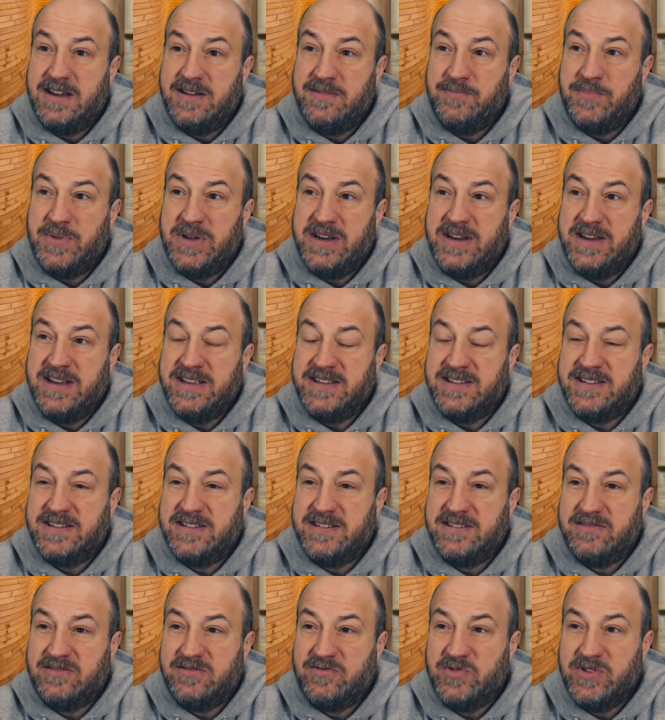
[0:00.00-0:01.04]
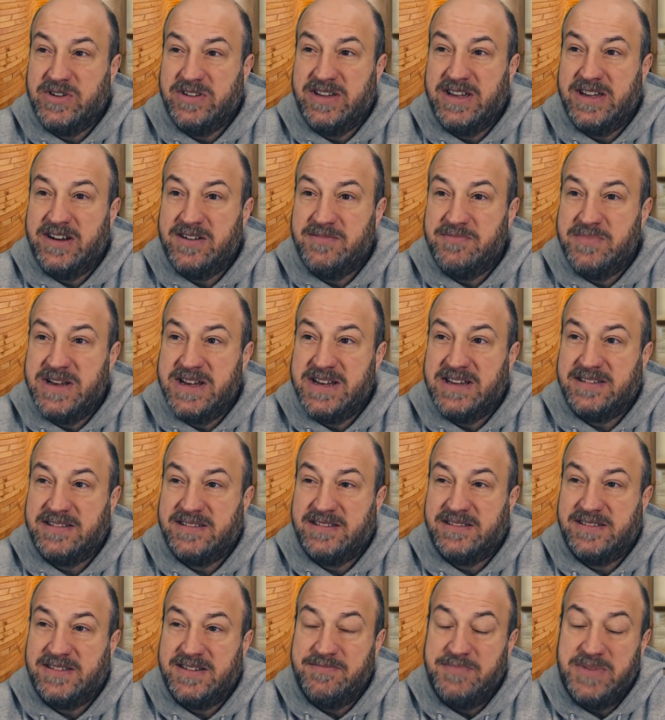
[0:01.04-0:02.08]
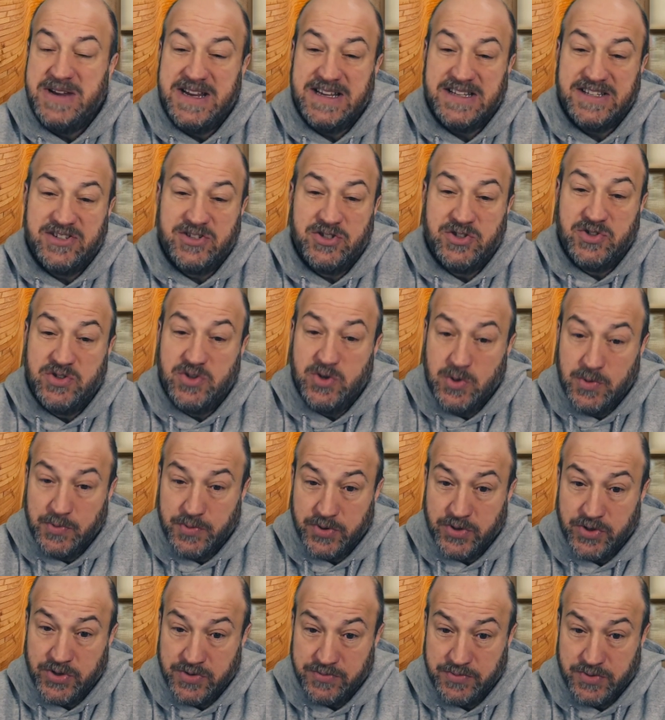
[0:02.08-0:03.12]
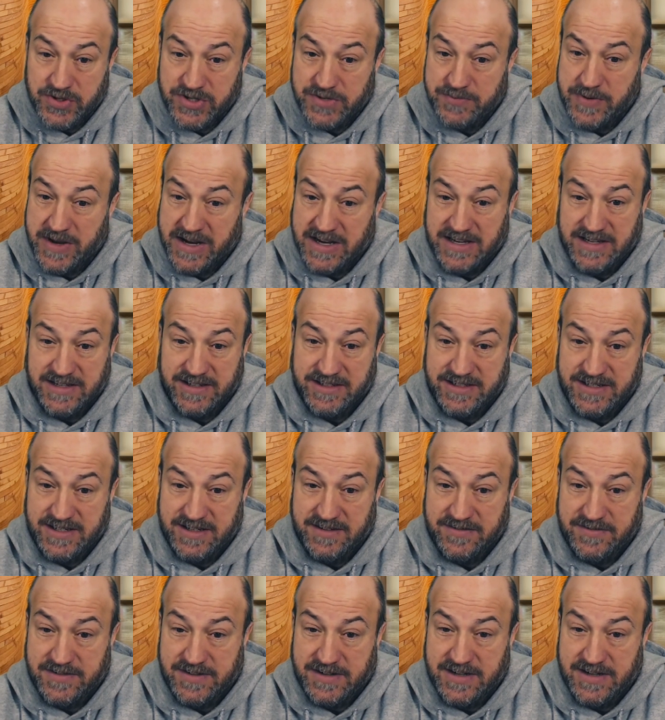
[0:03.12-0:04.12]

but it's real hit or miss. To me, it's super duper speculative.